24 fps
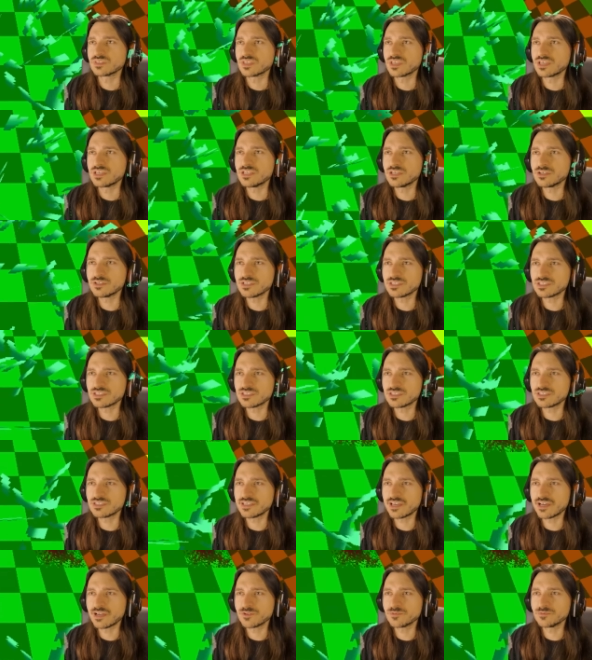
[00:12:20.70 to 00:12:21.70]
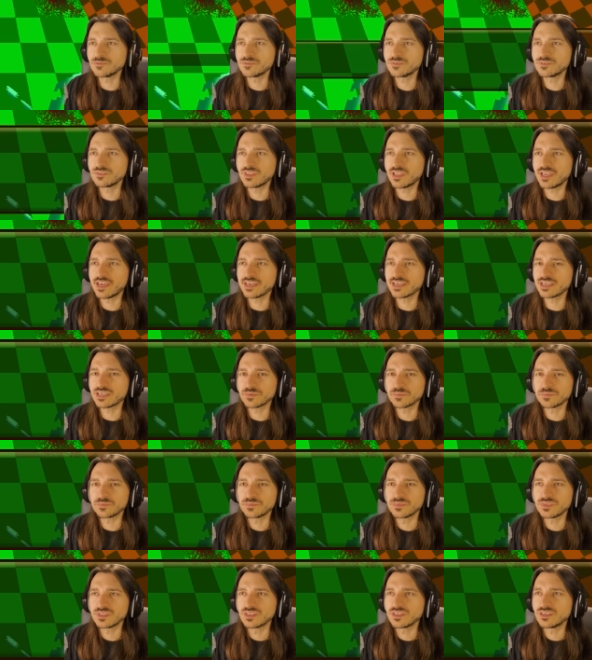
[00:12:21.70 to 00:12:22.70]
And it doesn't sound like
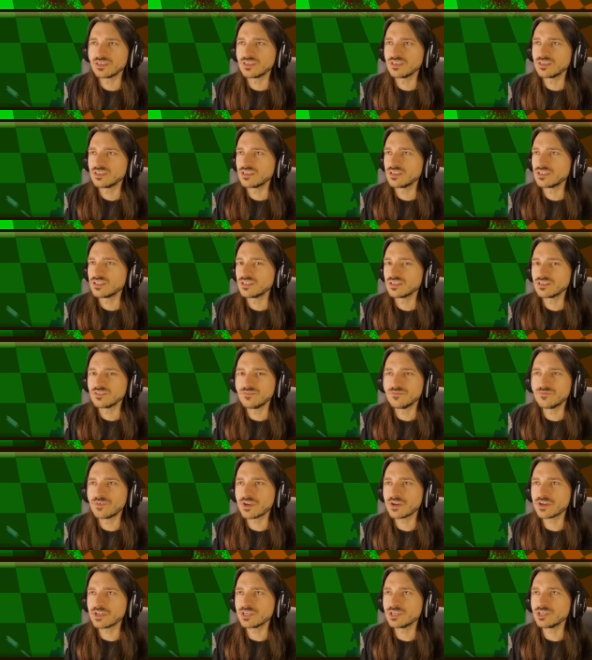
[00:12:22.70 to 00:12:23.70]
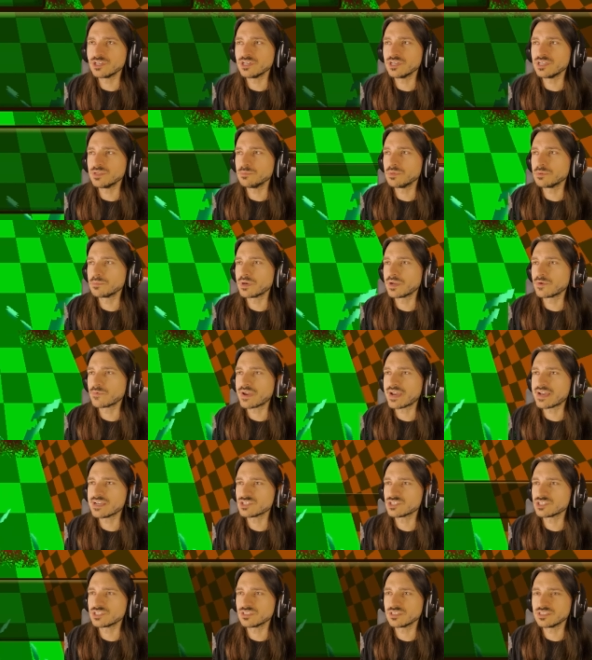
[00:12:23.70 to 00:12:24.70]
very good, but my
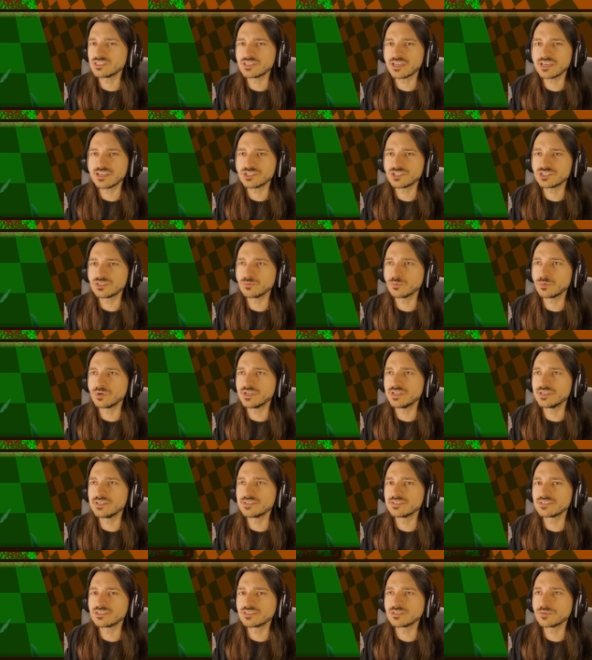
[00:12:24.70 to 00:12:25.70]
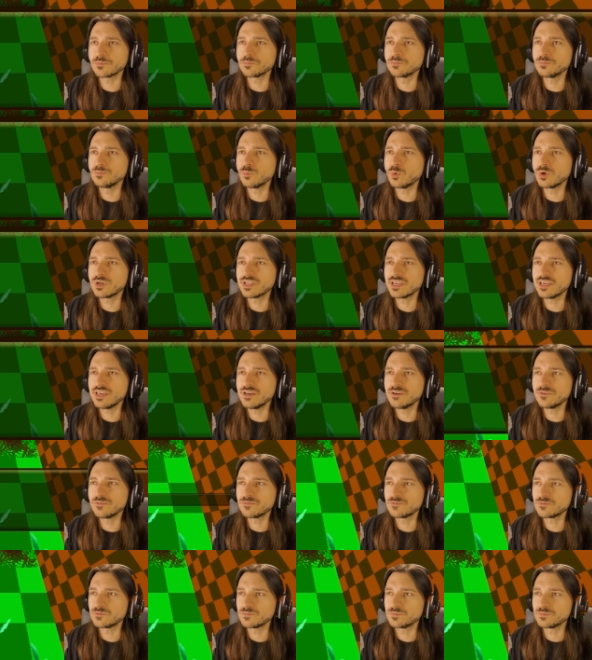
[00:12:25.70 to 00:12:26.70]
rationalization was what
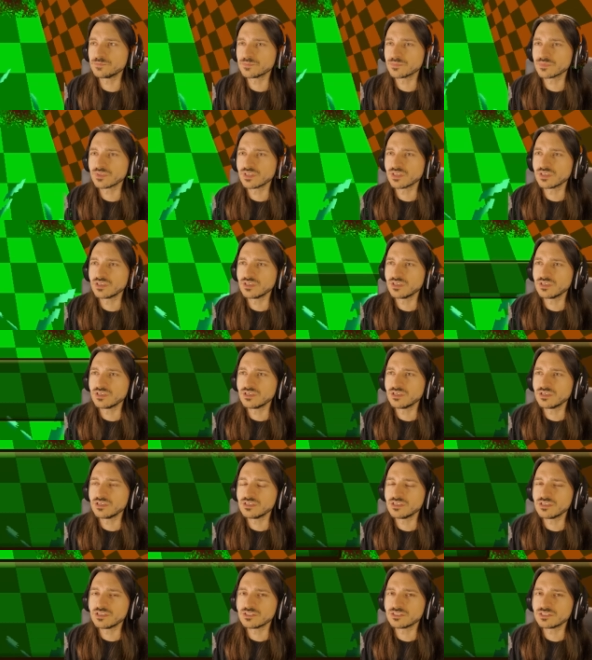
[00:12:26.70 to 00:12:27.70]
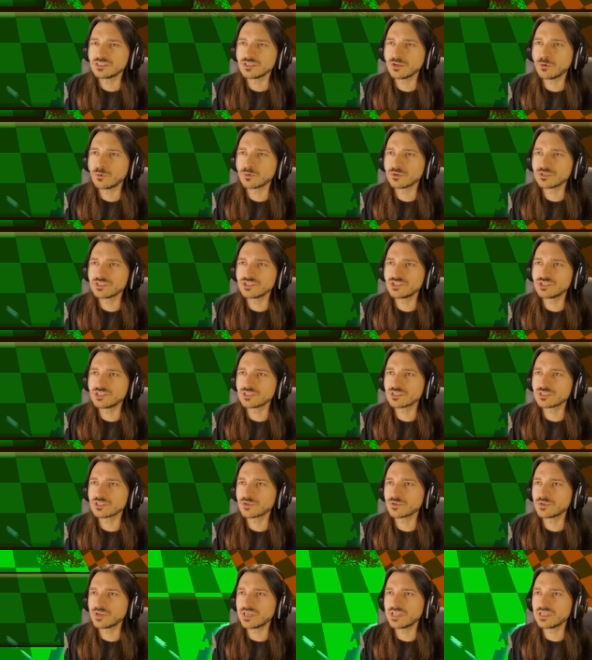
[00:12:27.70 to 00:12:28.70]
if the ore is
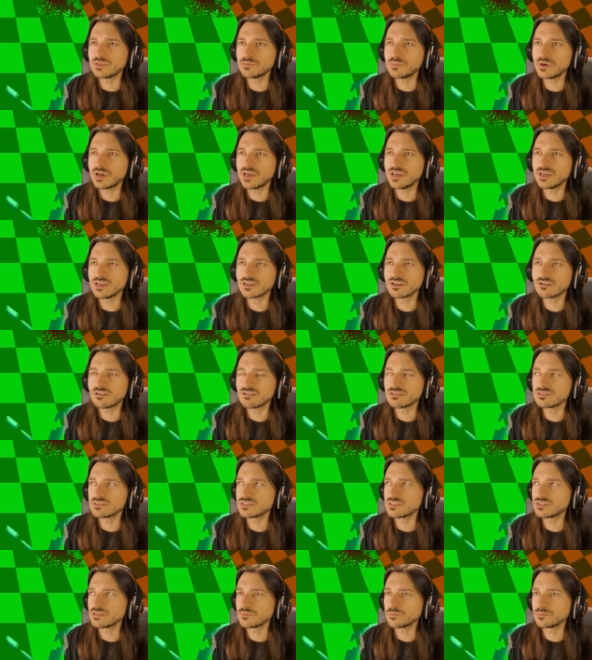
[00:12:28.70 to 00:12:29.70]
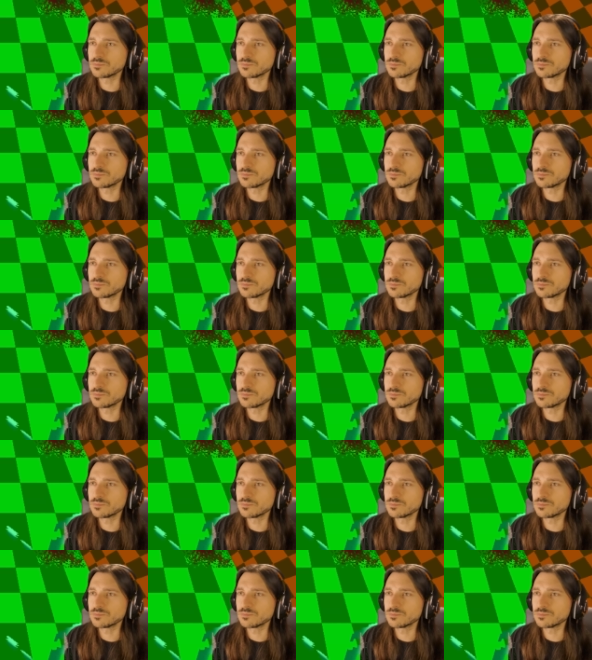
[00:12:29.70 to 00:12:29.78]
just created by constant